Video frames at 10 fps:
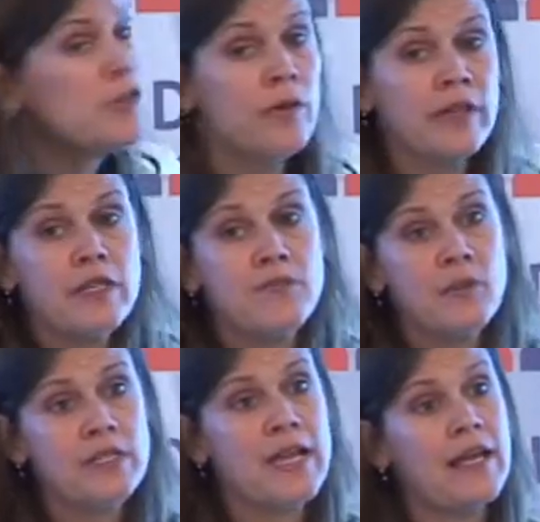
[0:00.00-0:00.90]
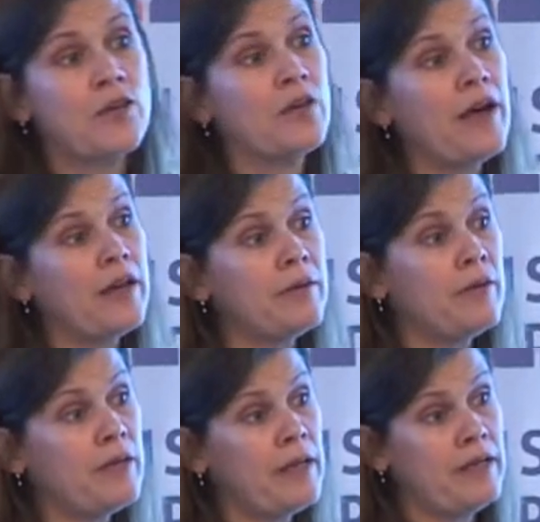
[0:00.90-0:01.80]
doing this follistatin trial
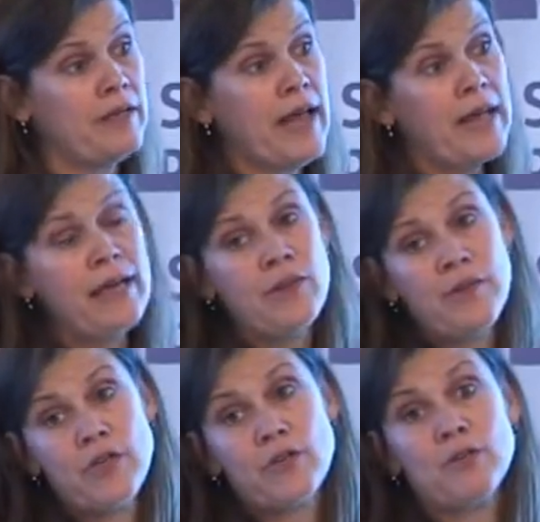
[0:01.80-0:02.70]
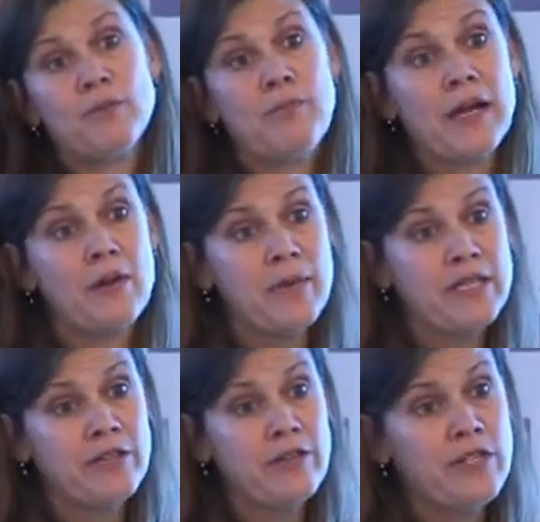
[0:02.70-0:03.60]
in 9 individuals with Becker
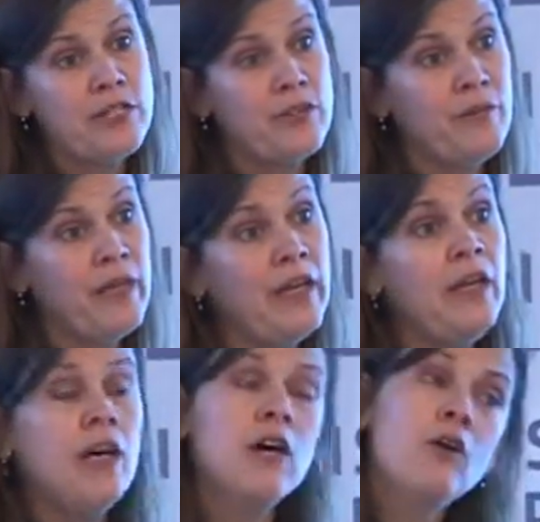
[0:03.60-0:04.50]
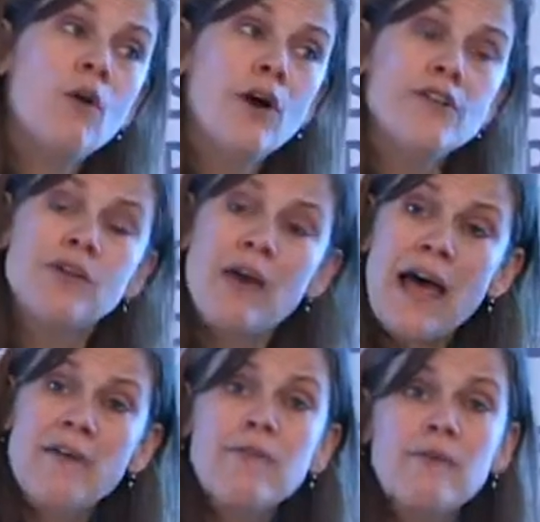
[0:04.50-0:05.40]
muscular dystrophy who also
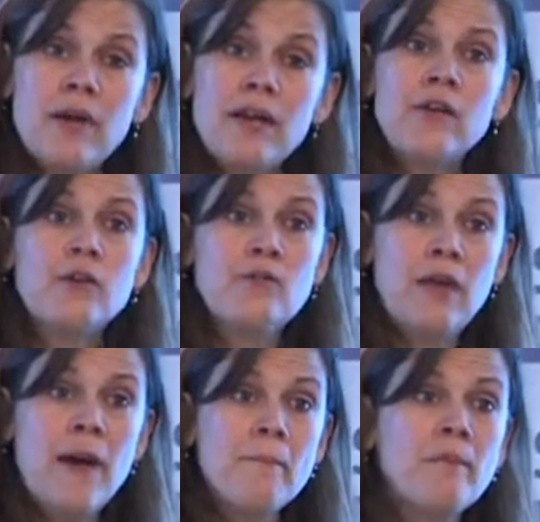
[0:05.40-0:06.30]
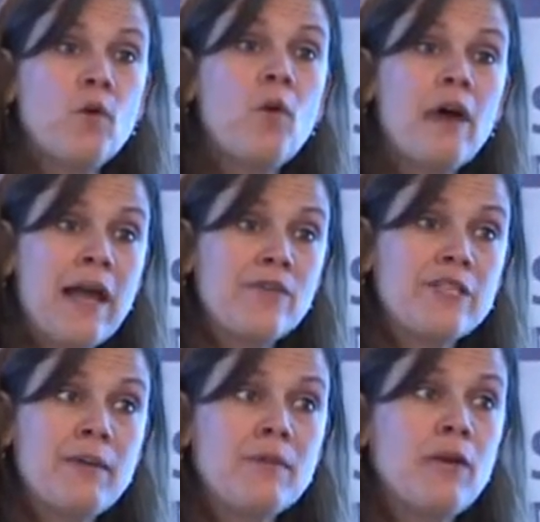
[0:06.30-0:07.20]
have
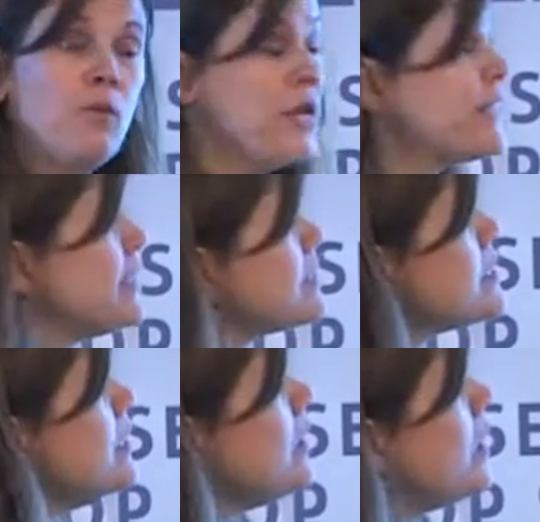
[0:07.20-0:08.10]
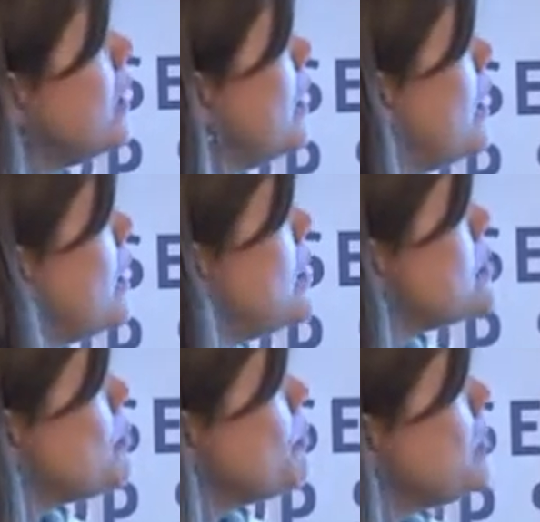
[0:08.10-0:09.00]
quadriceps weakness.
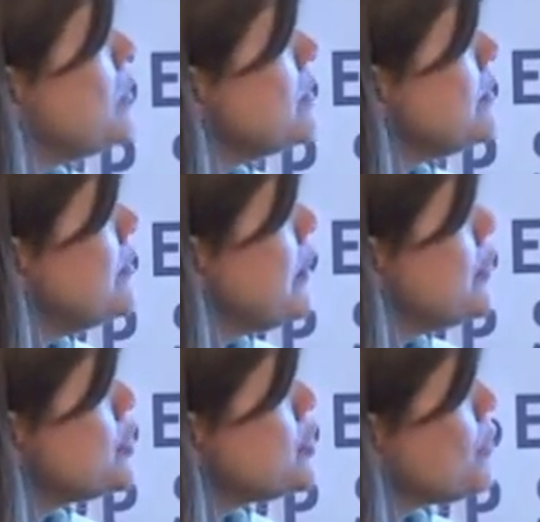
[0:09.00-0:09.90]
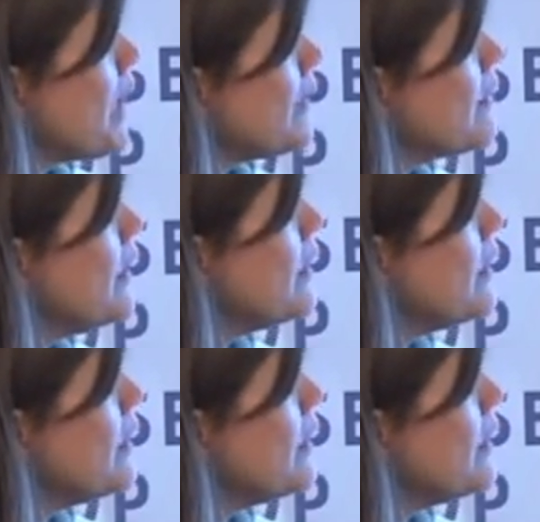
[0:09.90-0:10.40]
So we looked at their strength,